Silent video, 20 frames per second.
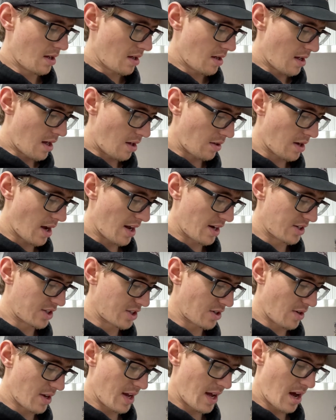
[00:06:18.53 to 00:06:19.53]
I'll kind of
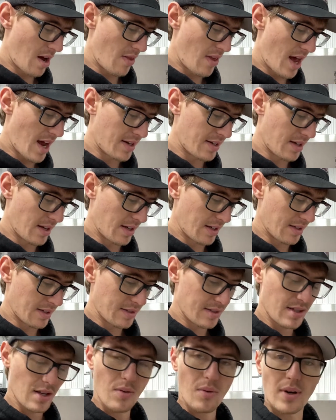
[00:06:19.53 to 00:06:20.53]
show you how that
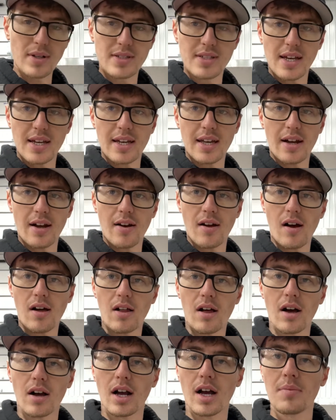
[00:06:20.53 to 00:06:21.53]
is once I get it all
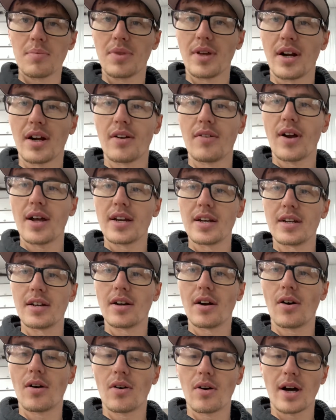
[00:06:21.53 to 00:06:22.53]
hung up there and ready to
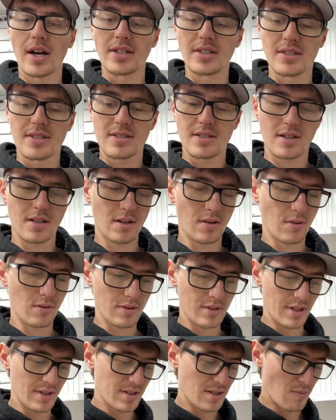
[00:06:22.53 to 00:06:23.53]
go. I just
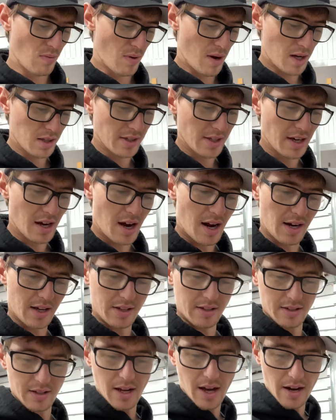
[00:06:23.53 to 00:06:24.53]
did some welding on
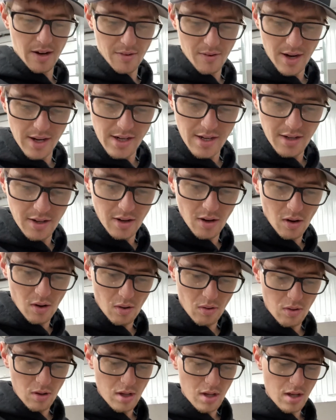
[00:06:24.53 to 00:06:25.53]
it and got it ready to
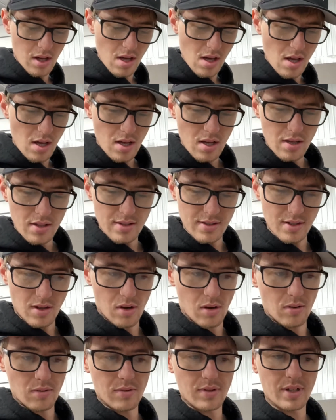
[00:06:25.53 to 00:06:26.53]
go.
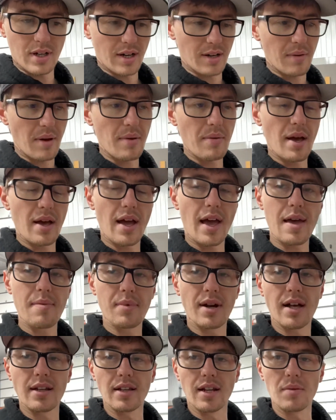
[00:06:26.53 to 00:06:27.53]
So I'm gonna aim
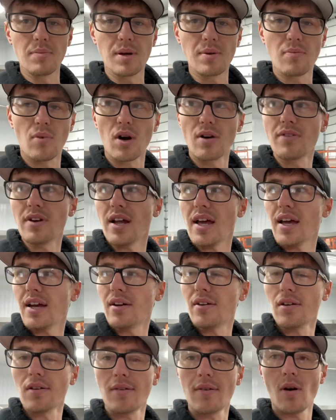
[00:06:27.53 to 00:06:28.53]
it at a little bit more of an
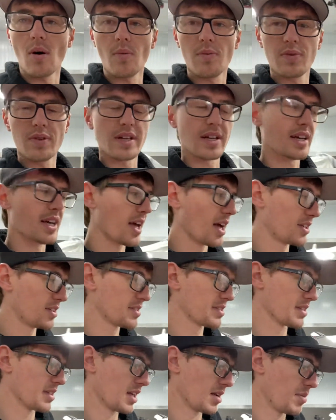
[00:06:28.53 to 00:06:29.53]
angle. Hopefully it
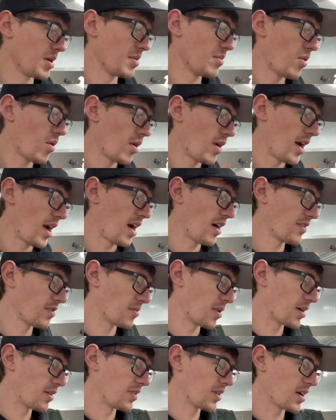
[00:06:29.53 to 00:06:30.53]
catches a little bit more air from
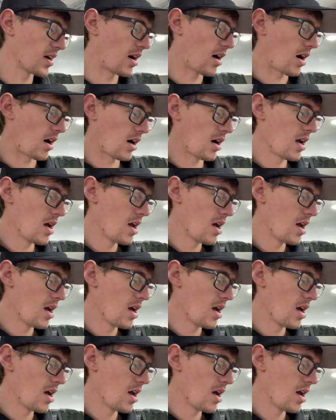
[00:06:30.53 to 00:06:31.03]
under the car.